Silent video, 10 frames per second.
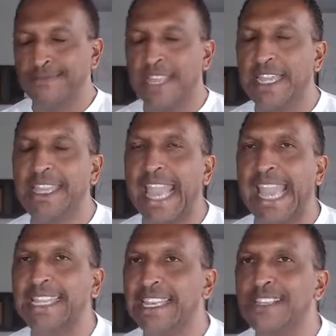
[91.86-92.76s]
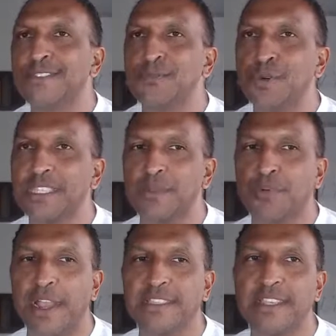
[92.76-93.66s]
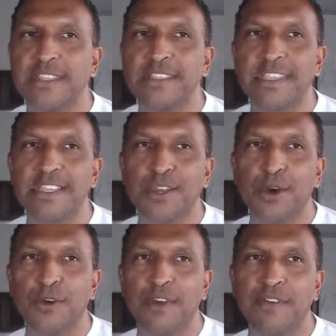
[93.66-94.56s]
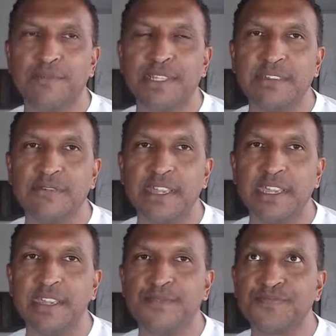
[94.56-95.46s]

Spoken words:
in the 80s was the president and CEO of MTV,